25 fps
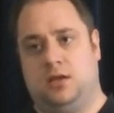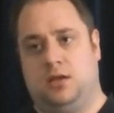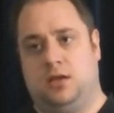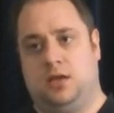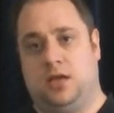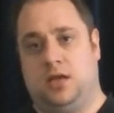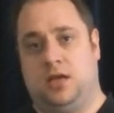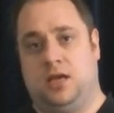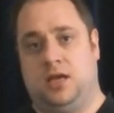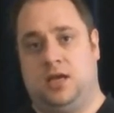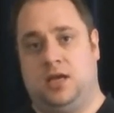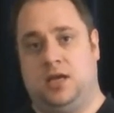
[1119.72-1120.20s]

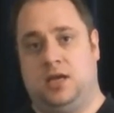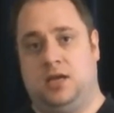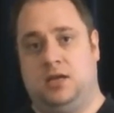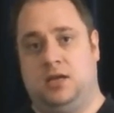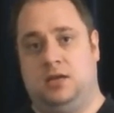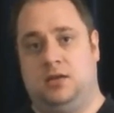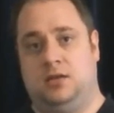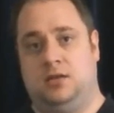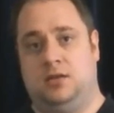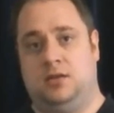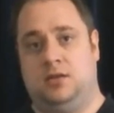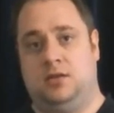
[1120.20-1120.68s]

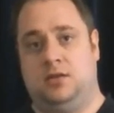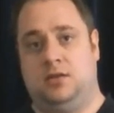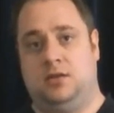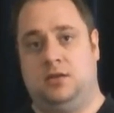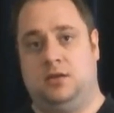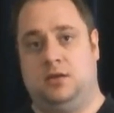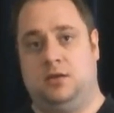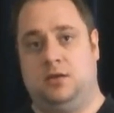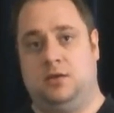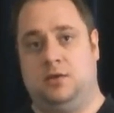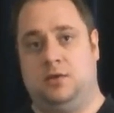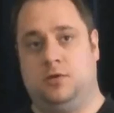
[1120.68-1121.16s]
And
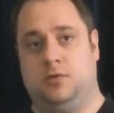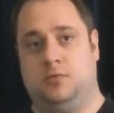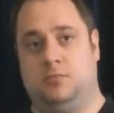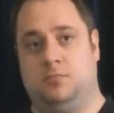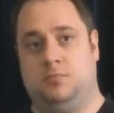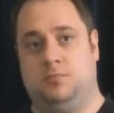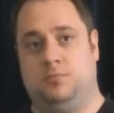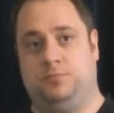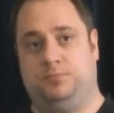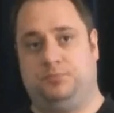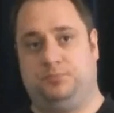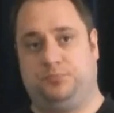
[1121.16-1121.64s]
um,
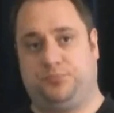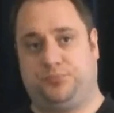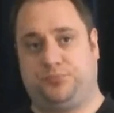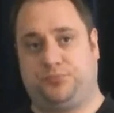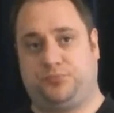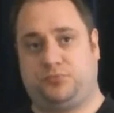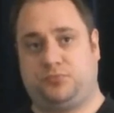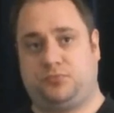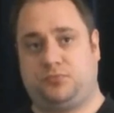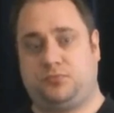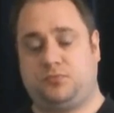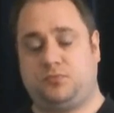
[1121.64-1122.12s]

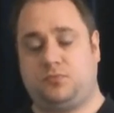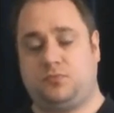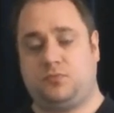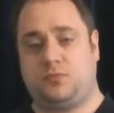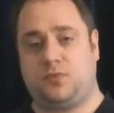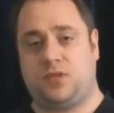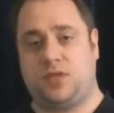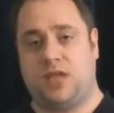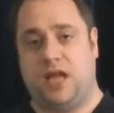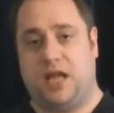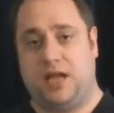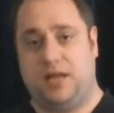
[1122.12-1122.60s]

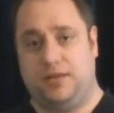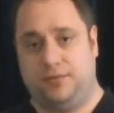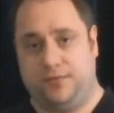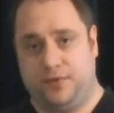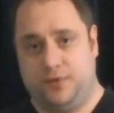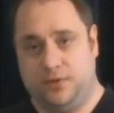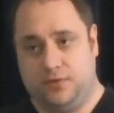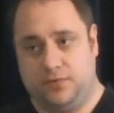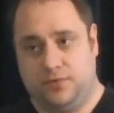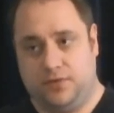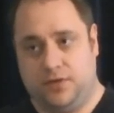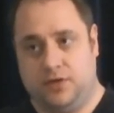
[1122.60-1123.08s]
I
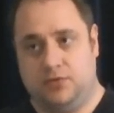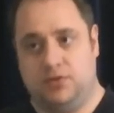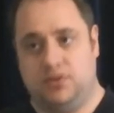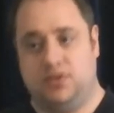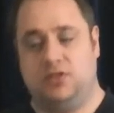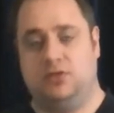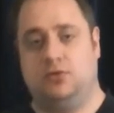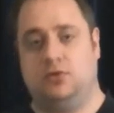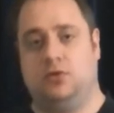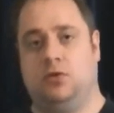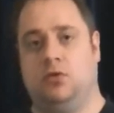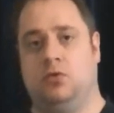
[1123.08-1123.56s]
feel very
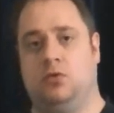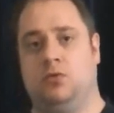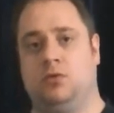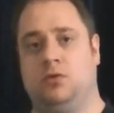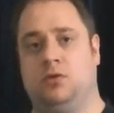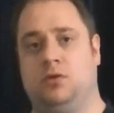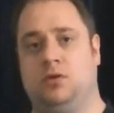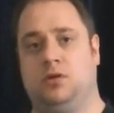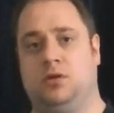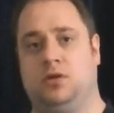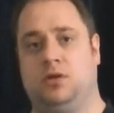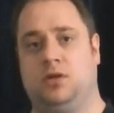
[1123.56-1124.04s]

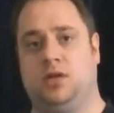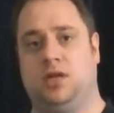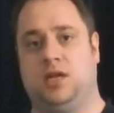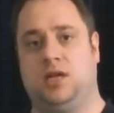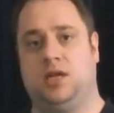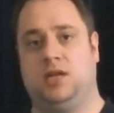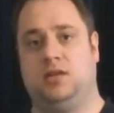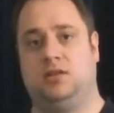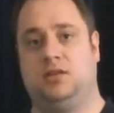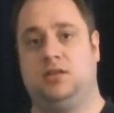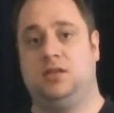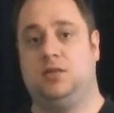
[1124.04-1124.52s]
strong
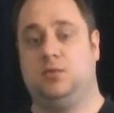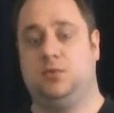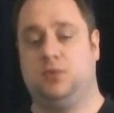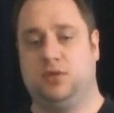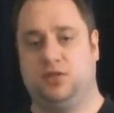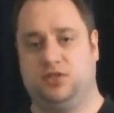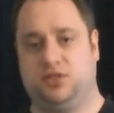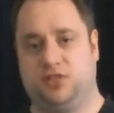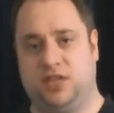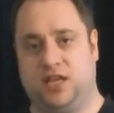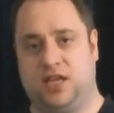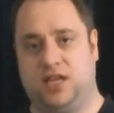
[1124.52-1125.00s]
that he will
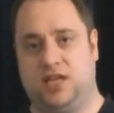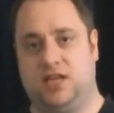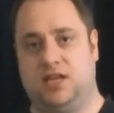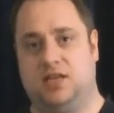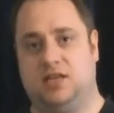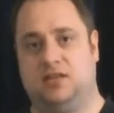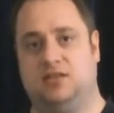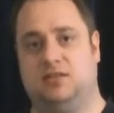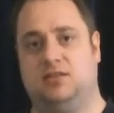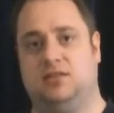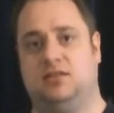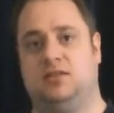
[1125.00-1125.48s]
say
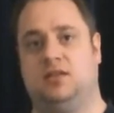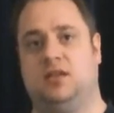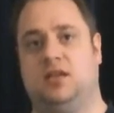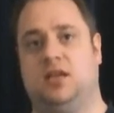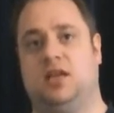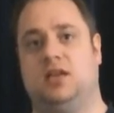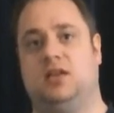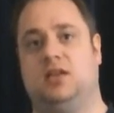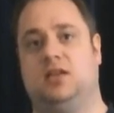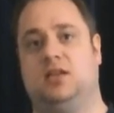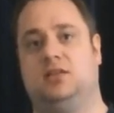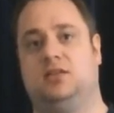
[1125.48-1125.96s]
that
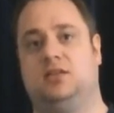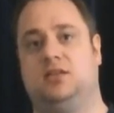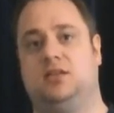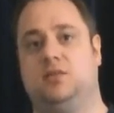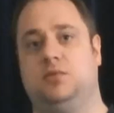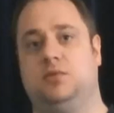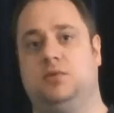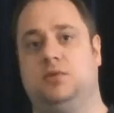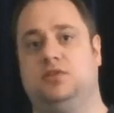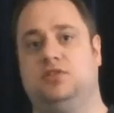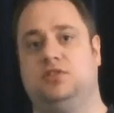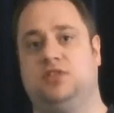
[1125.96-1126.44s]
and that he
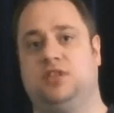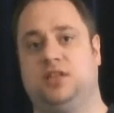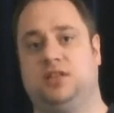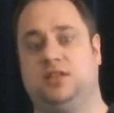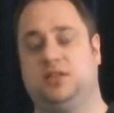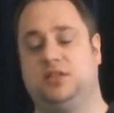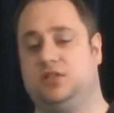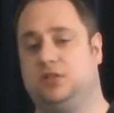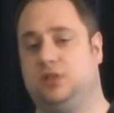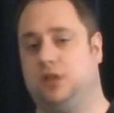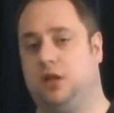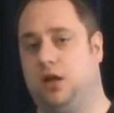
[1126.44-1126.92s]
will send
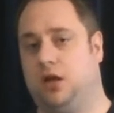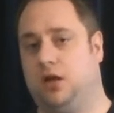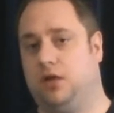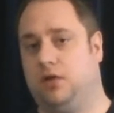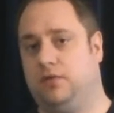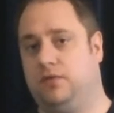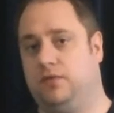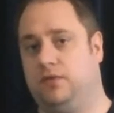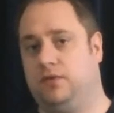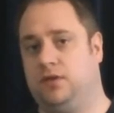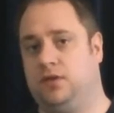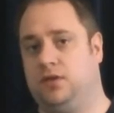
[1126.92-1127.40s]
his
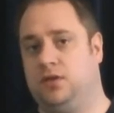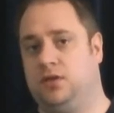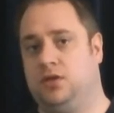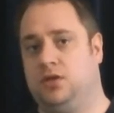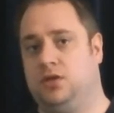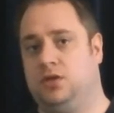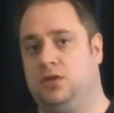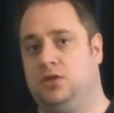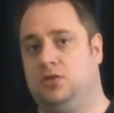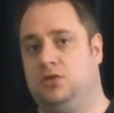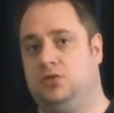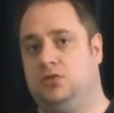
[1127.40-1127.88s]
love
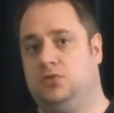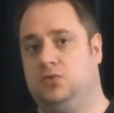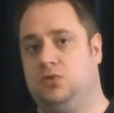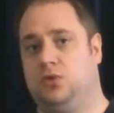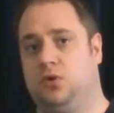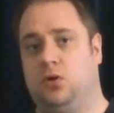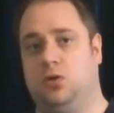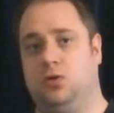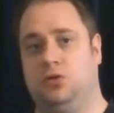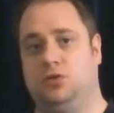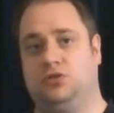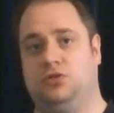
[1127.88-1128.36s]
to
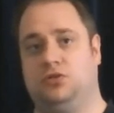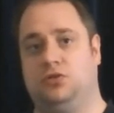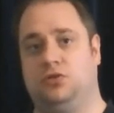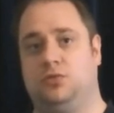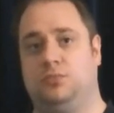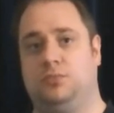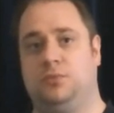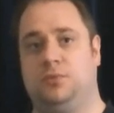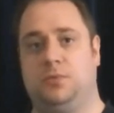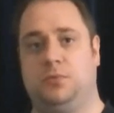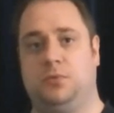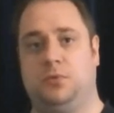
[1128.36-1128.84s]
also the
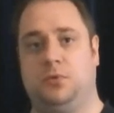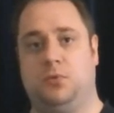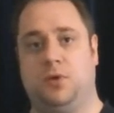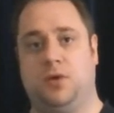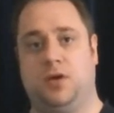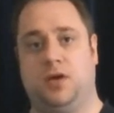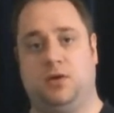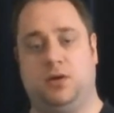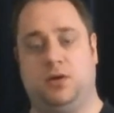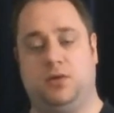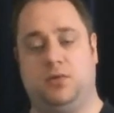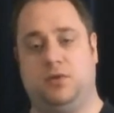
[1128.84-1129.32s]
people
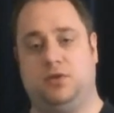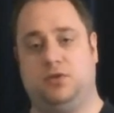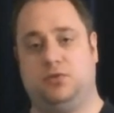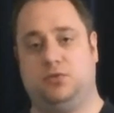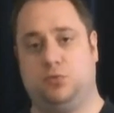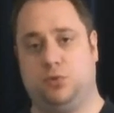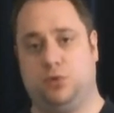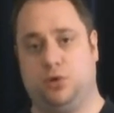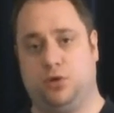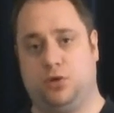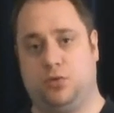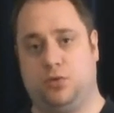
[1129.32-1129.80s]
where he was
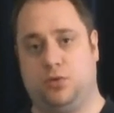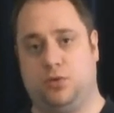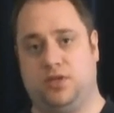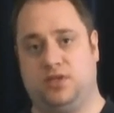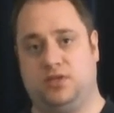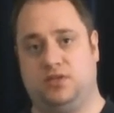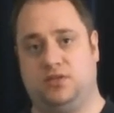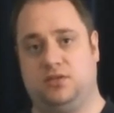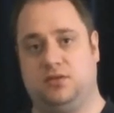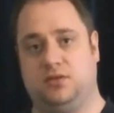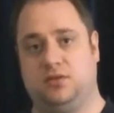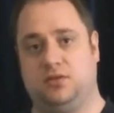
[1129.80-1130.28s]
worked
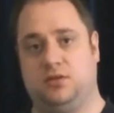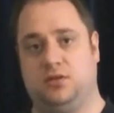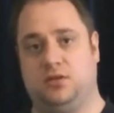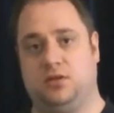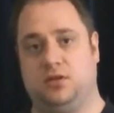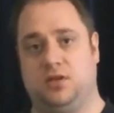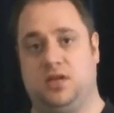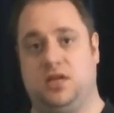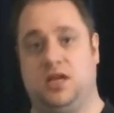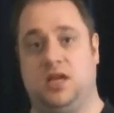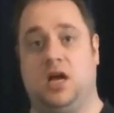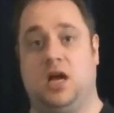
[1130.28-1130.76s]
with.
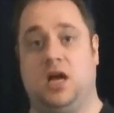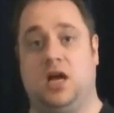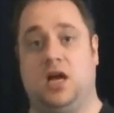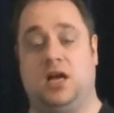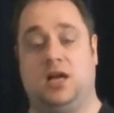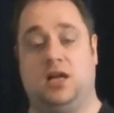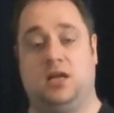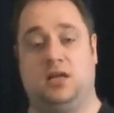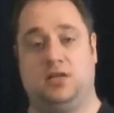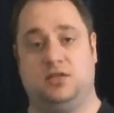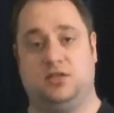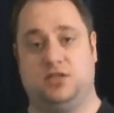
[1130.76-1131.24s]
They
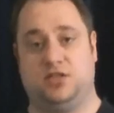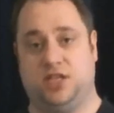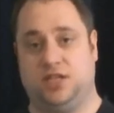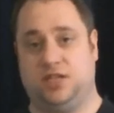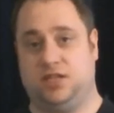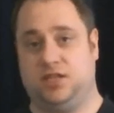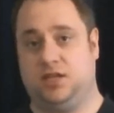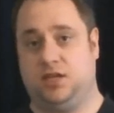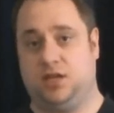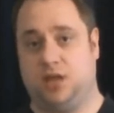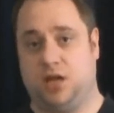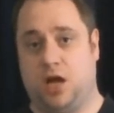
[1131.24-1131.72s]
are
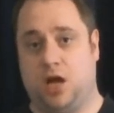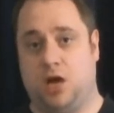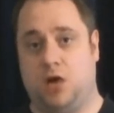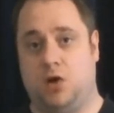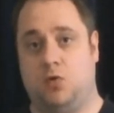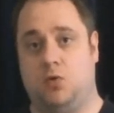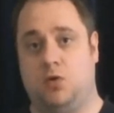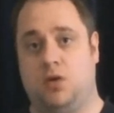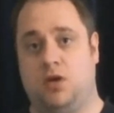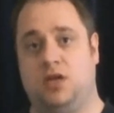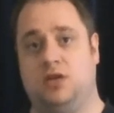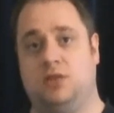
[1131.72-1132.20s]
sitting
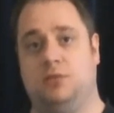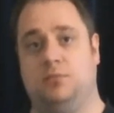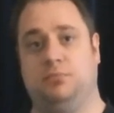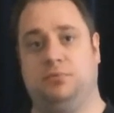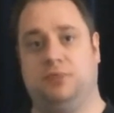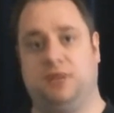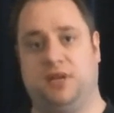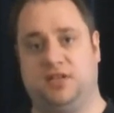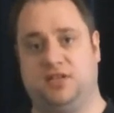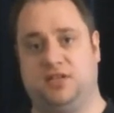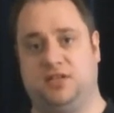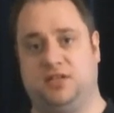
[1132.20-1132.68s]
now in the
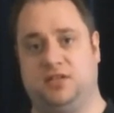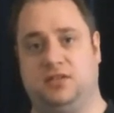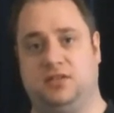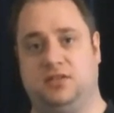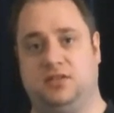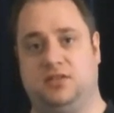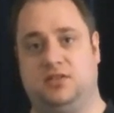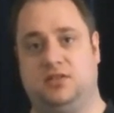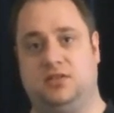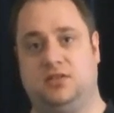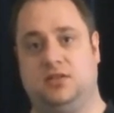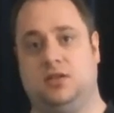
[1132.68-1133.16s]

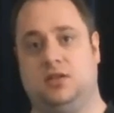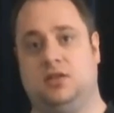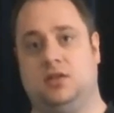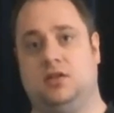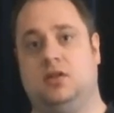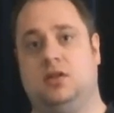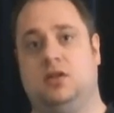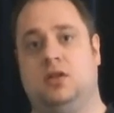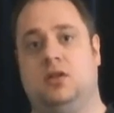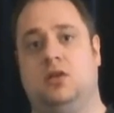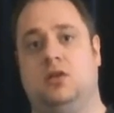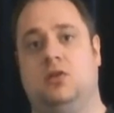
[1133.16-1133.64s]
presence
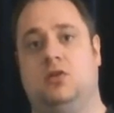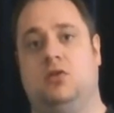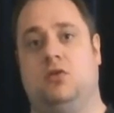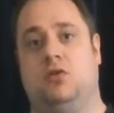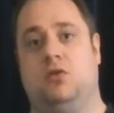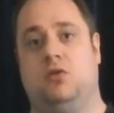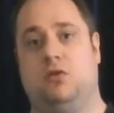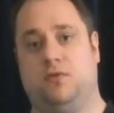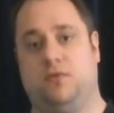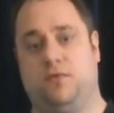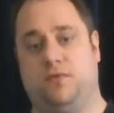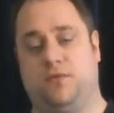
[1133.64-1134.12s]

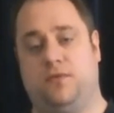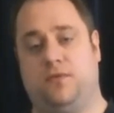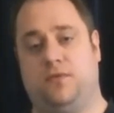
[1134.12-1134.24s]
of,